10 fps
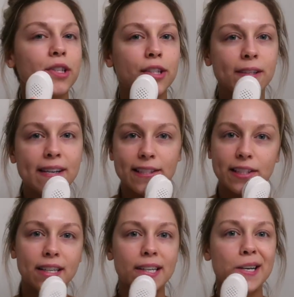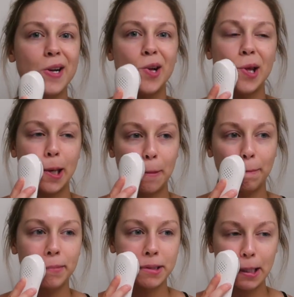moisturizer and all
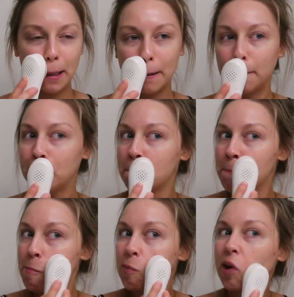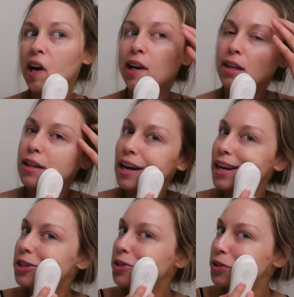that skin product
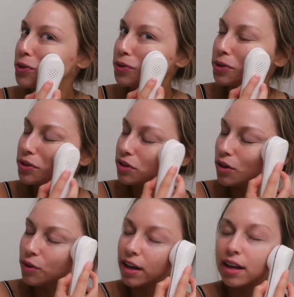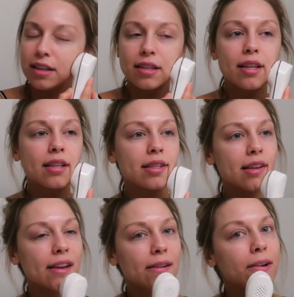that I just used soak into the
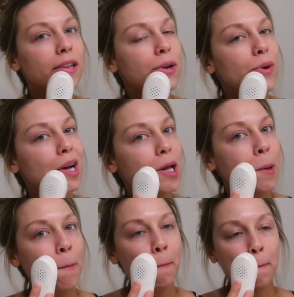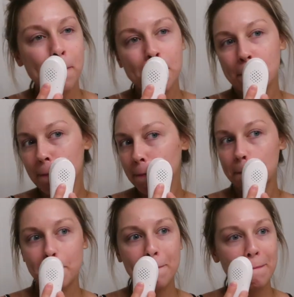skin really well.
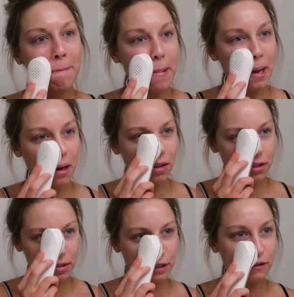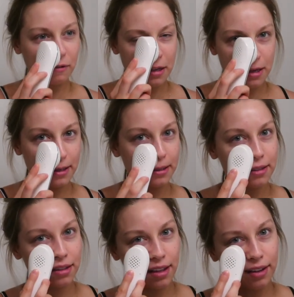It also just
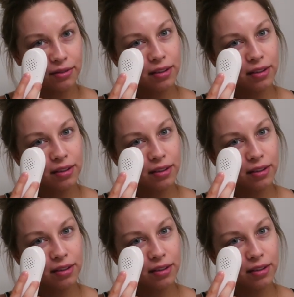feels like